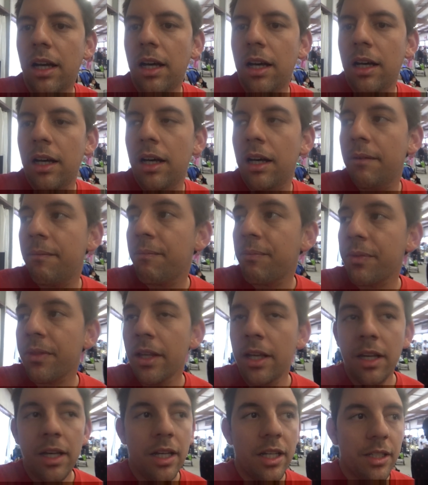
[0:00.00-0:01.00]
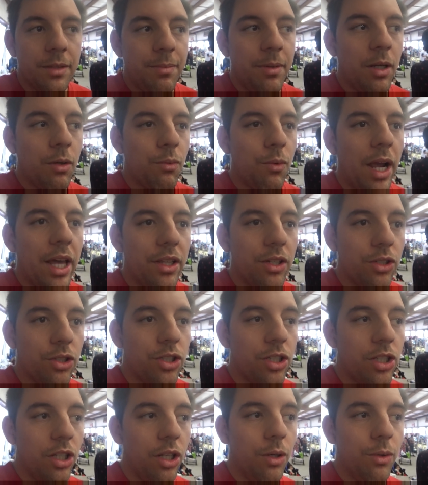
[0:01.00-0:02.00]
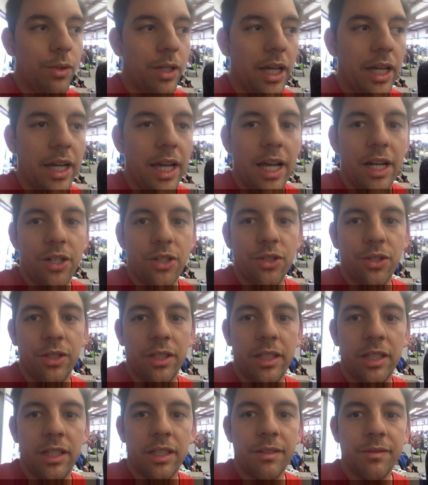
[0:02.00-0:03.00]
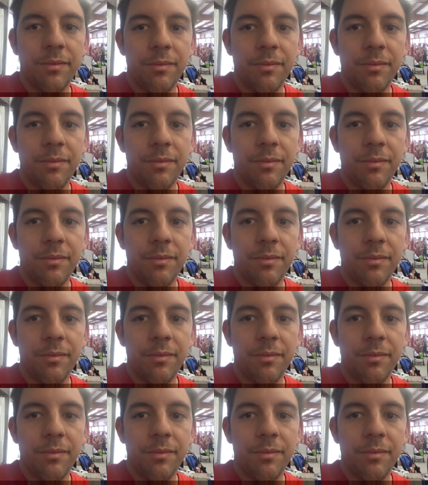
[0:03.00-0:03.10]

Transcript: Uh, it's been a rather slow day, actually.